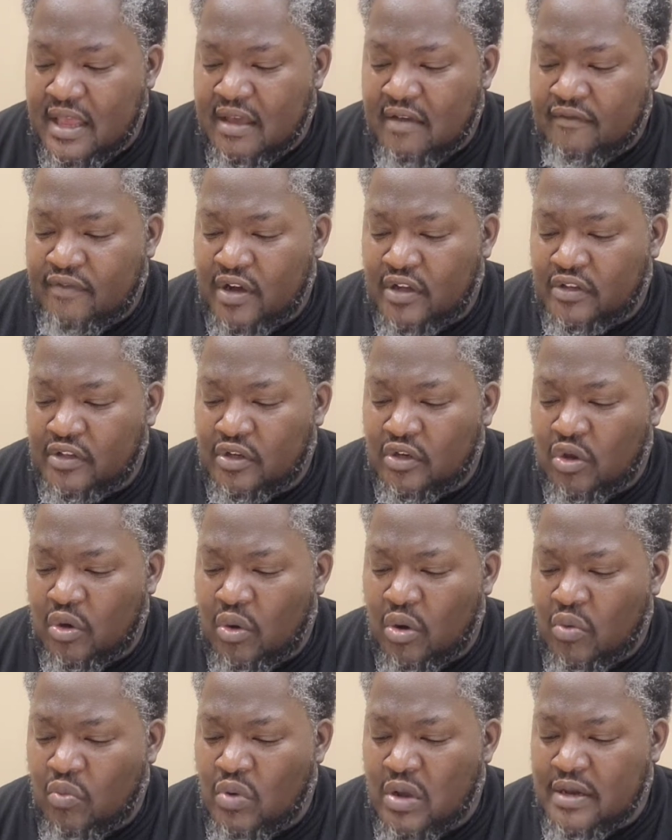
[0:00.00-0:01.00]
For the
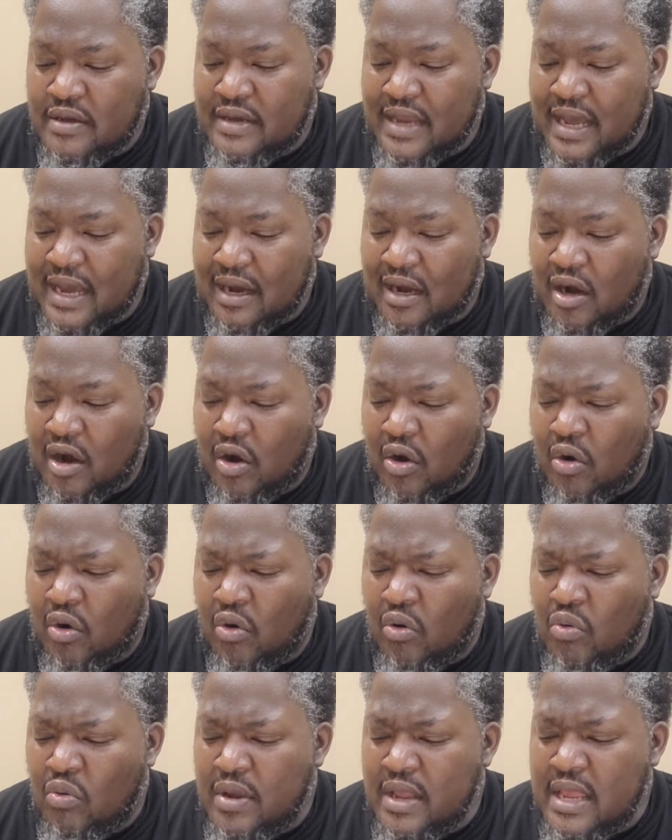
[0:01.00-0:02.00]
Lord will not
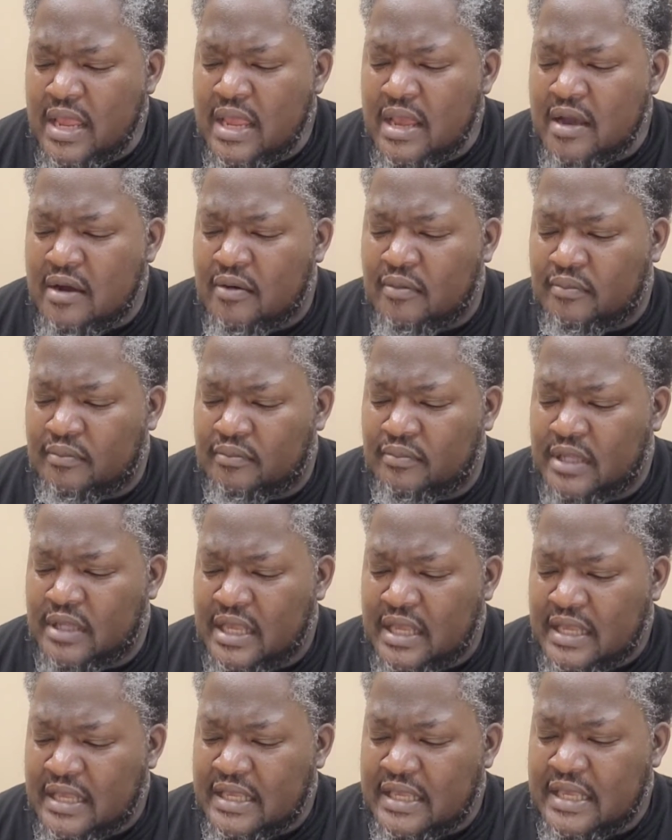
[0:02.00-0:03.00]
hold him
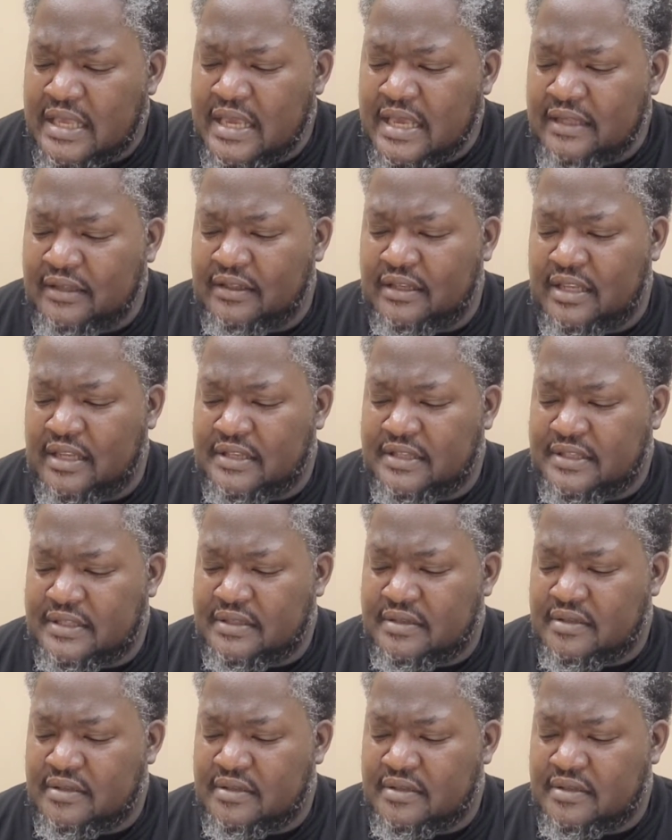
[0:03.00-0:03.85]
guiltless